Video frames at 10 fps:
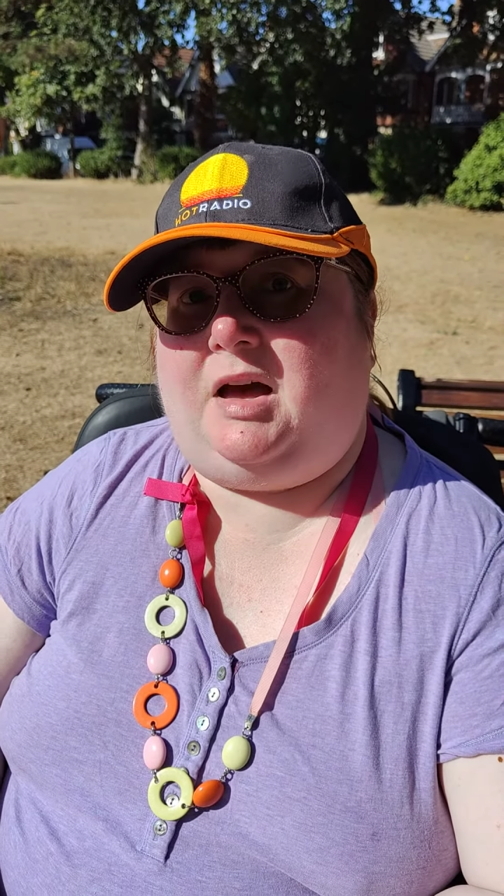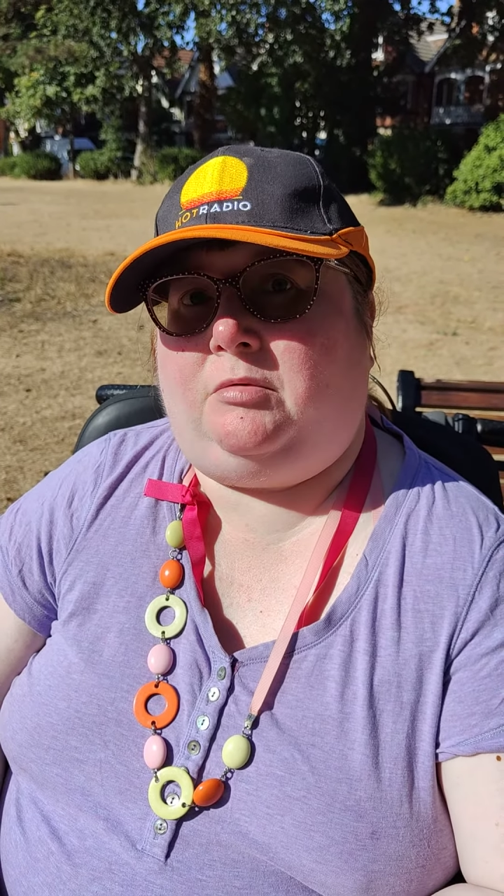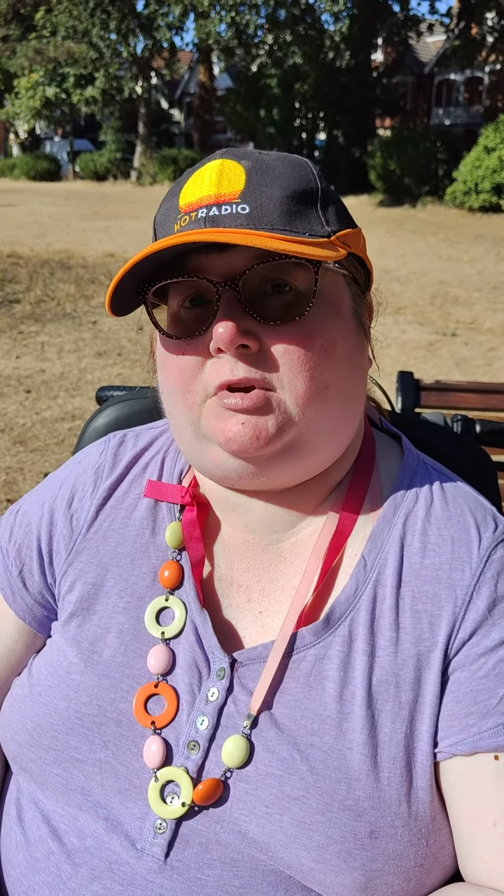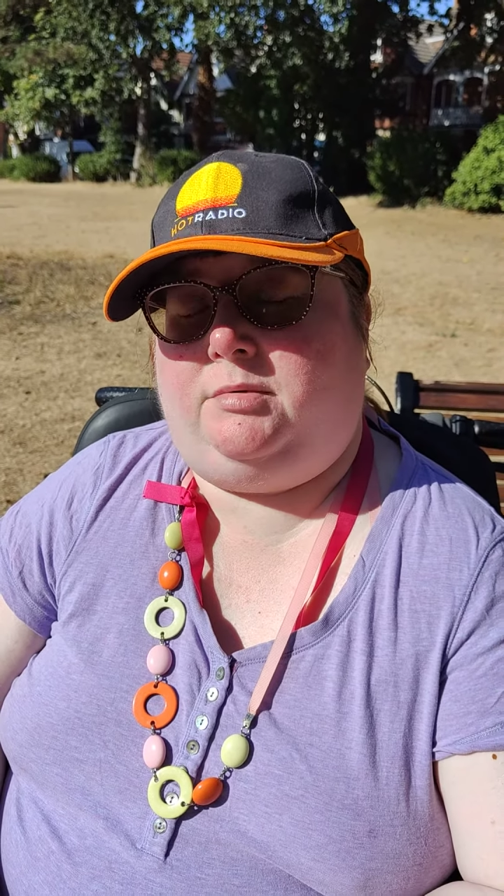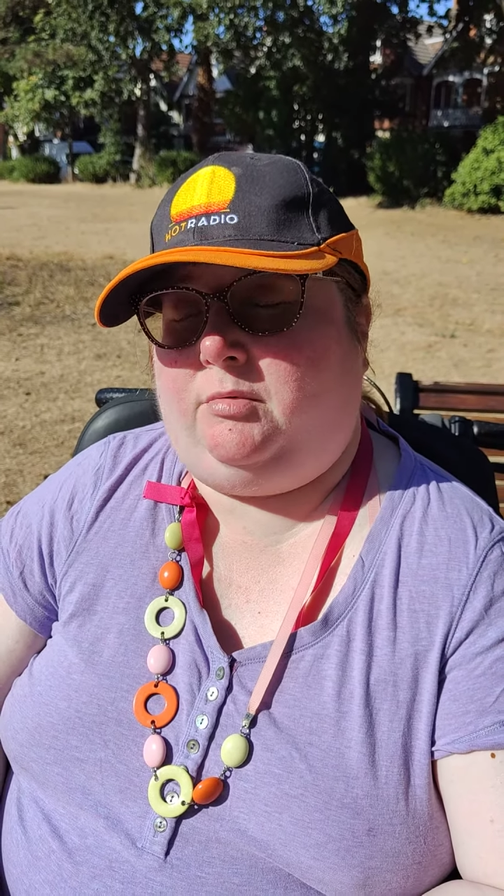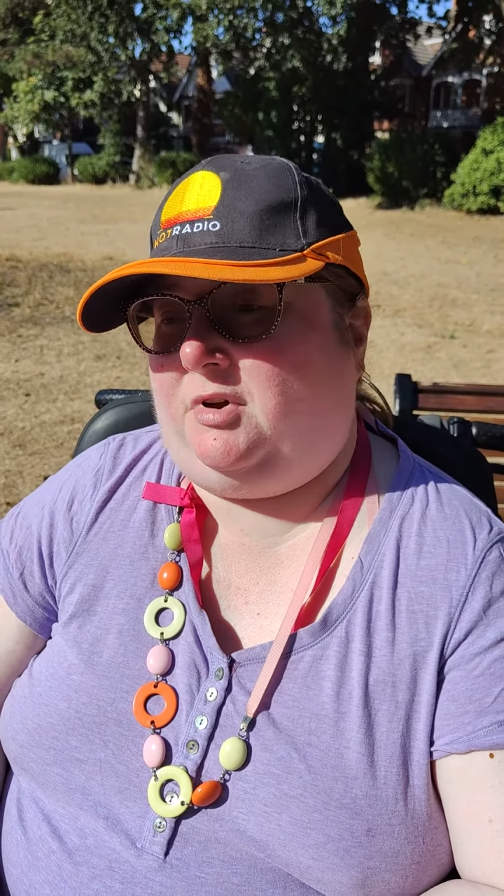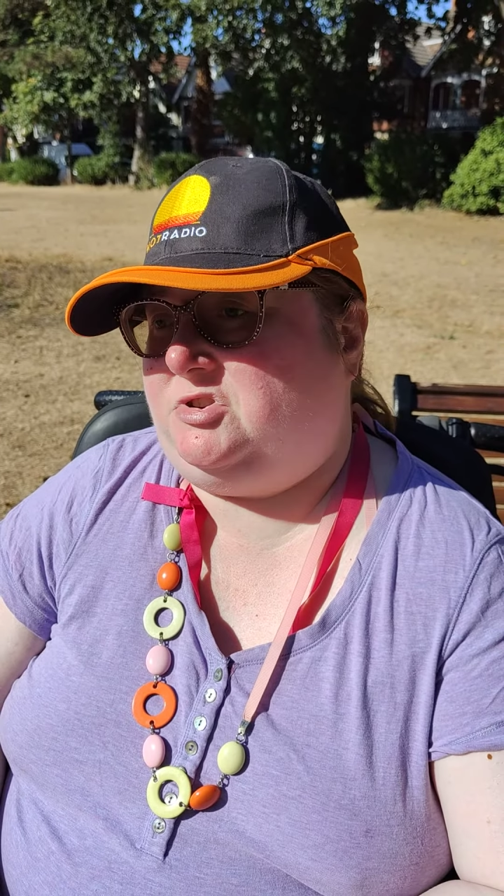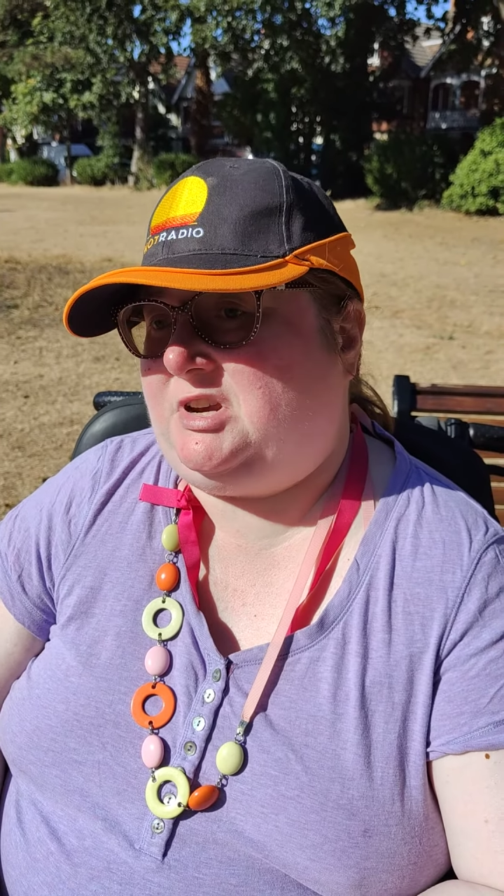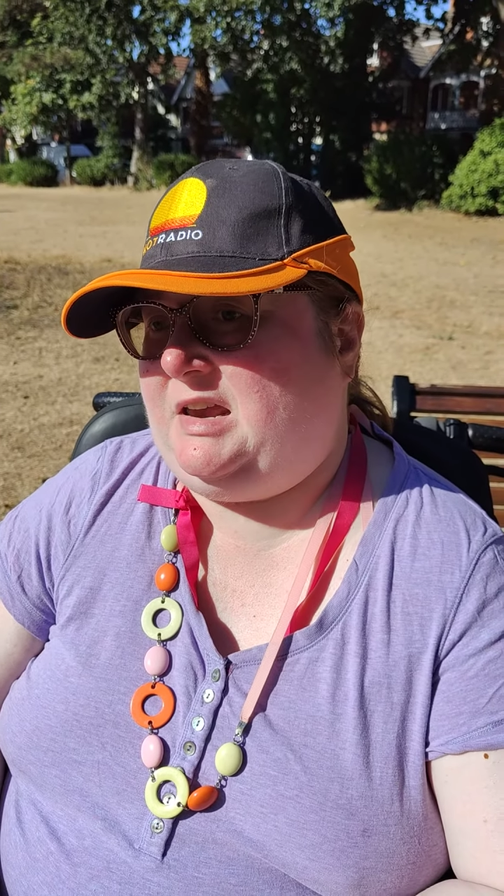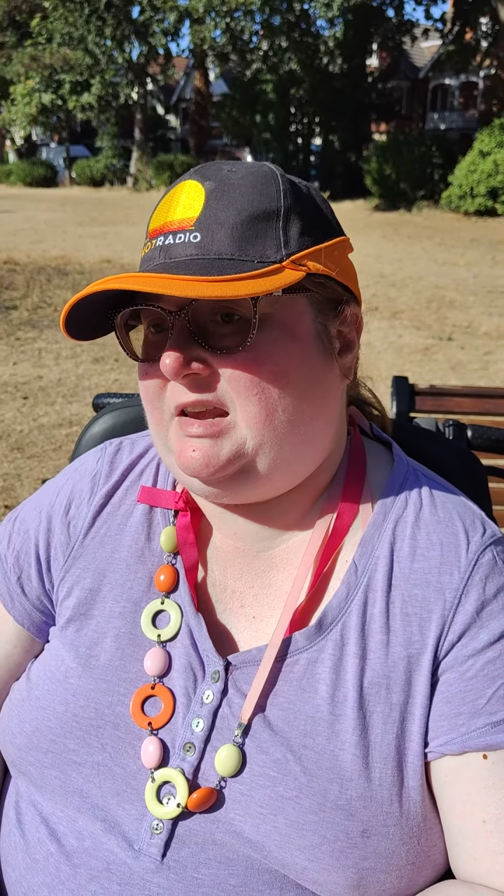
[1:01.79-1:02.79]
going to be
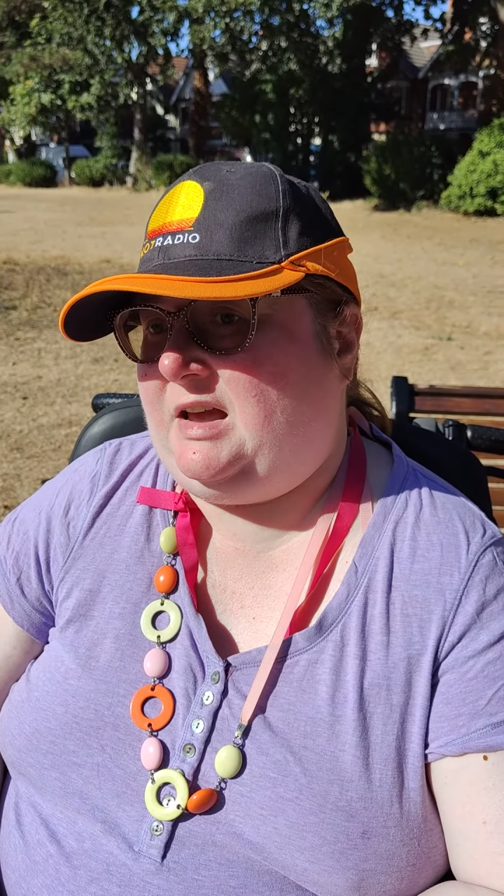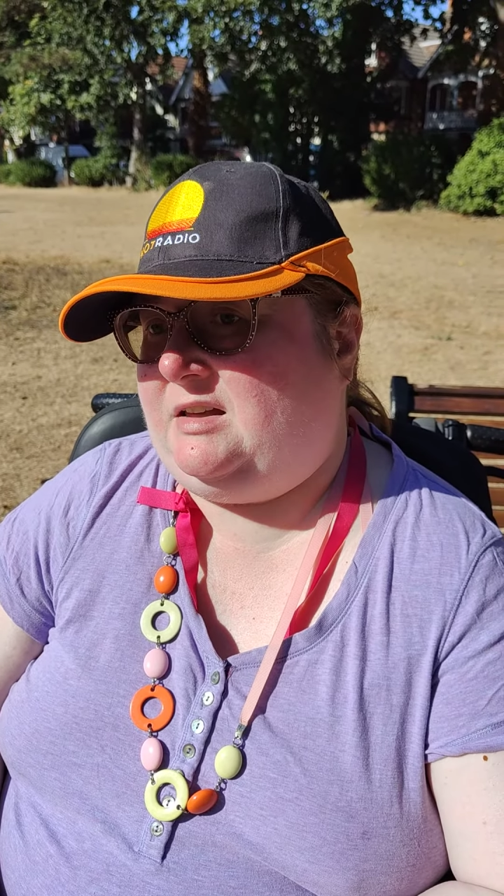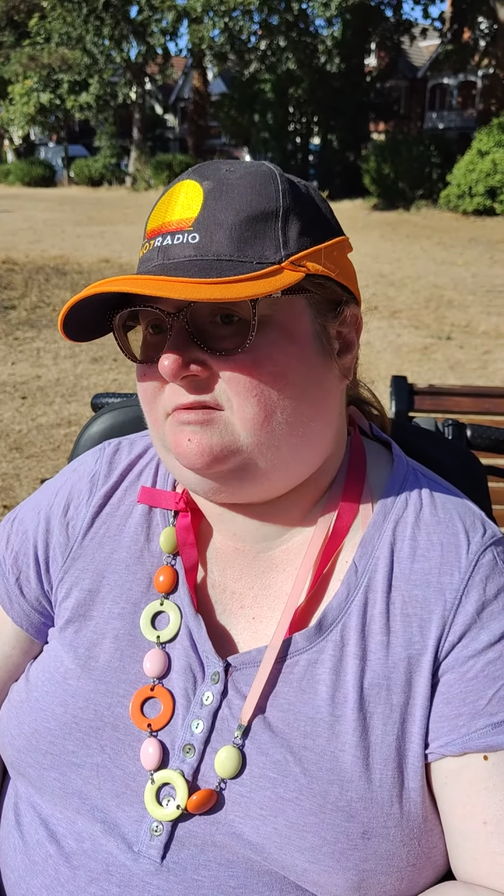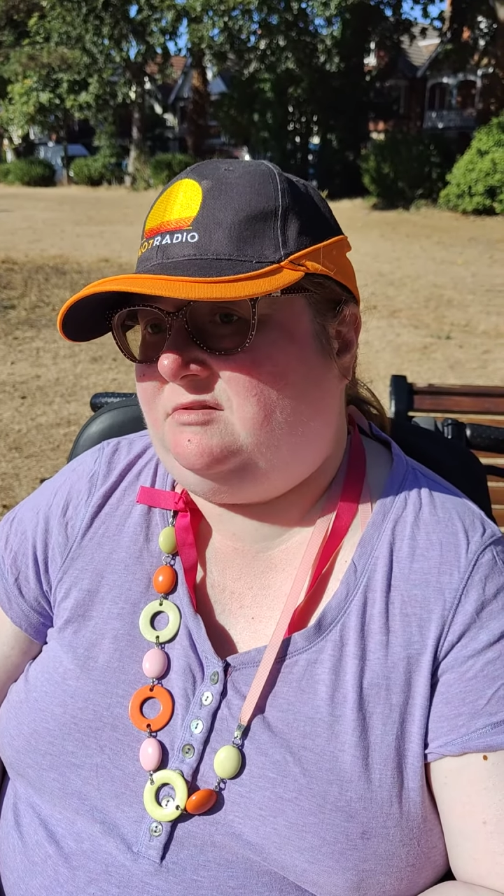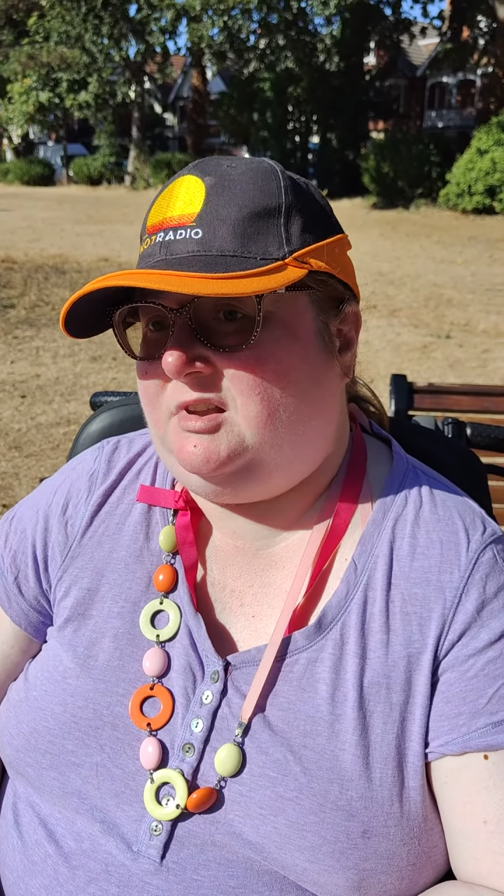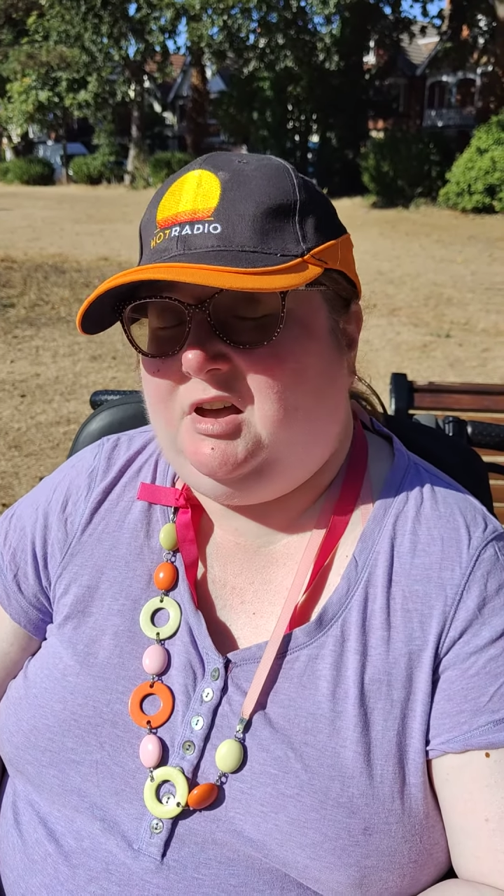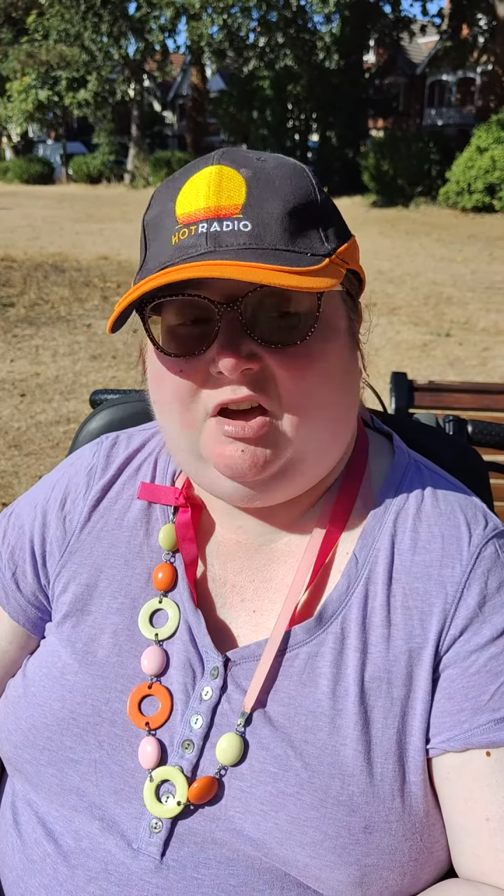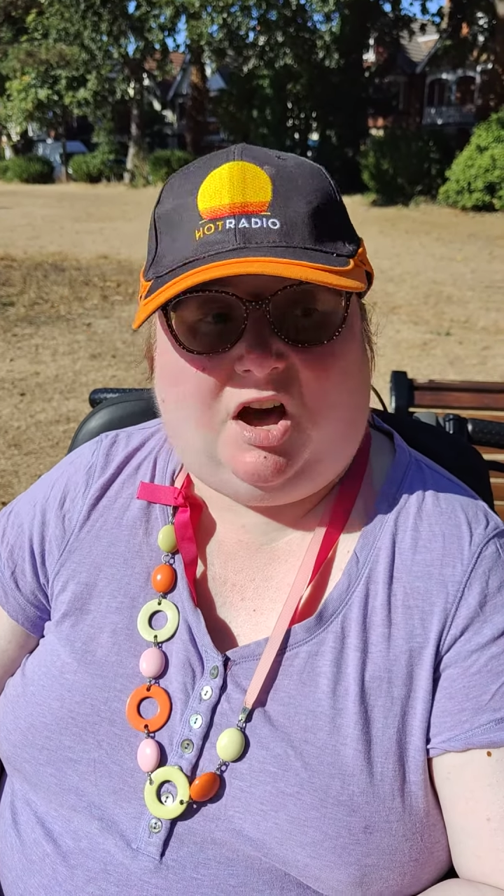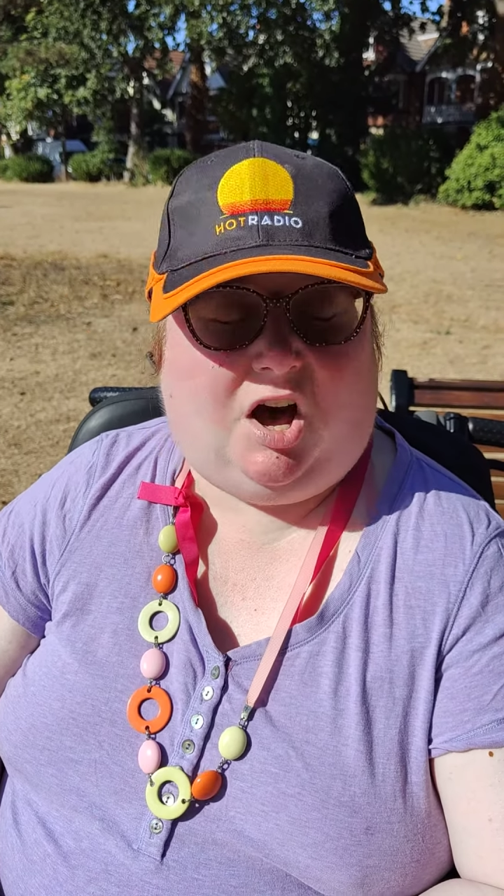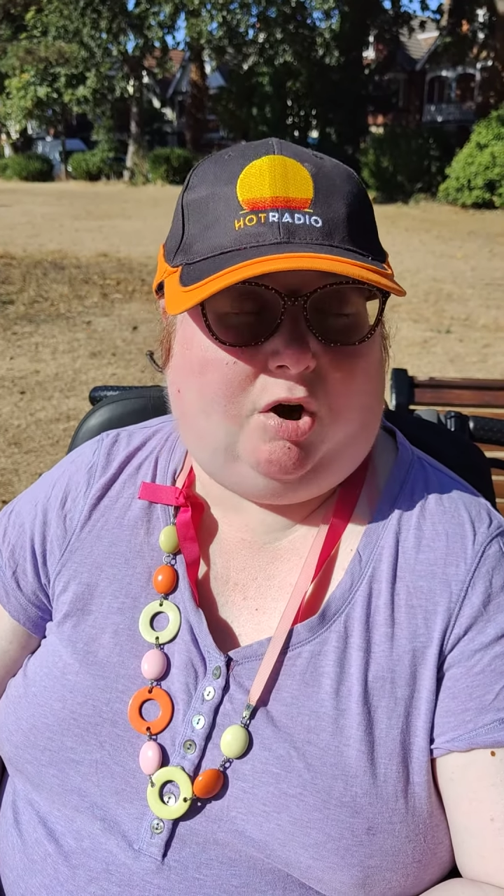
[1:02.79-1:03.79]
watching, and I